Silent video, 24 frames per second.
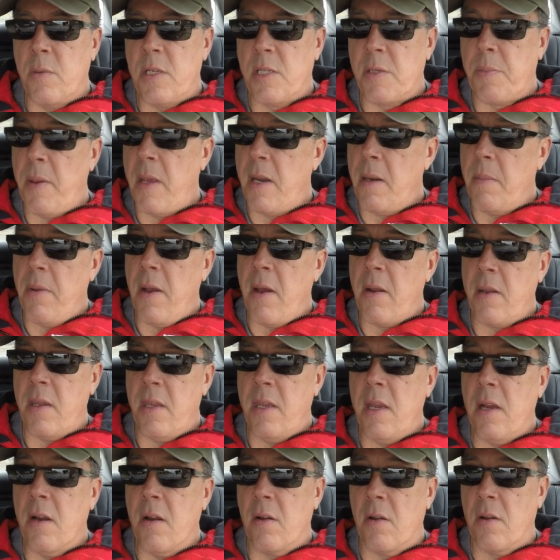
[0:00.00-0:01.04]
We spent about a
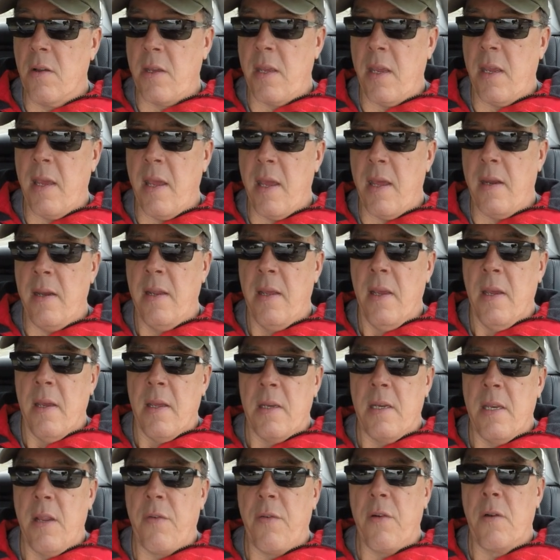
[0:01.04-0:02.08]
year looking at
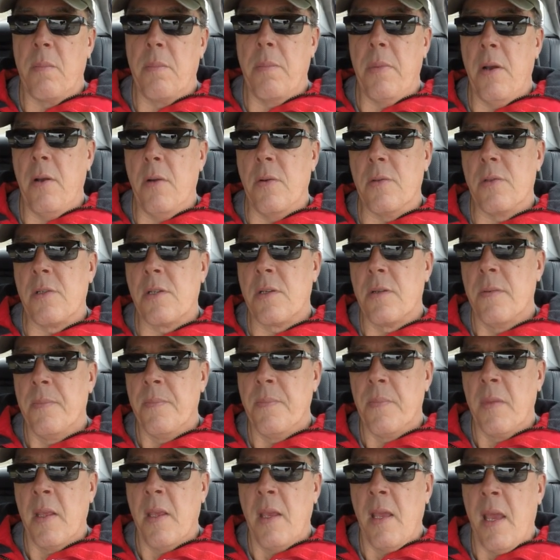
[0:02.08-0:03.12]
different boats,
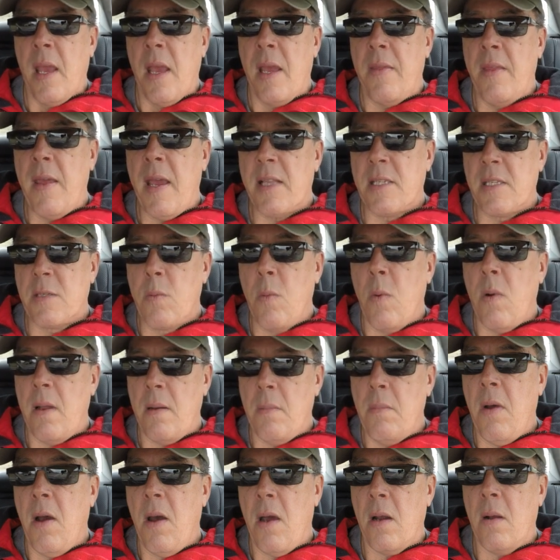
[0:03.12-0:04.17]
and that's
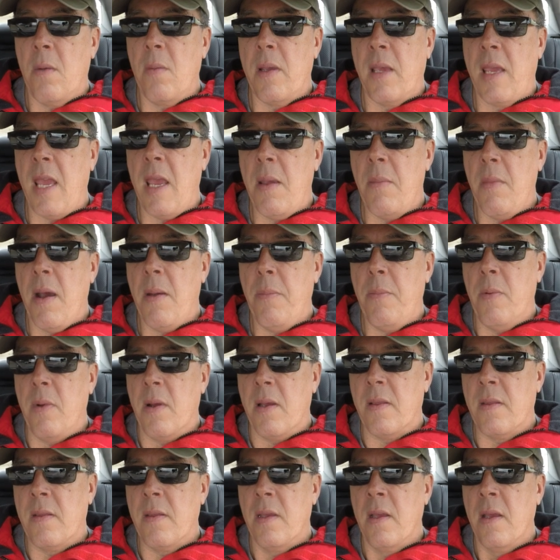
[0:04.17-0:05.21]
one model we came up
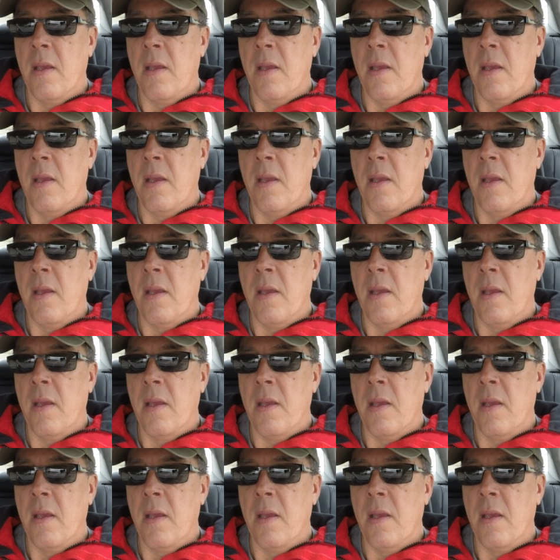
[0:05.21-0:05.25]
with.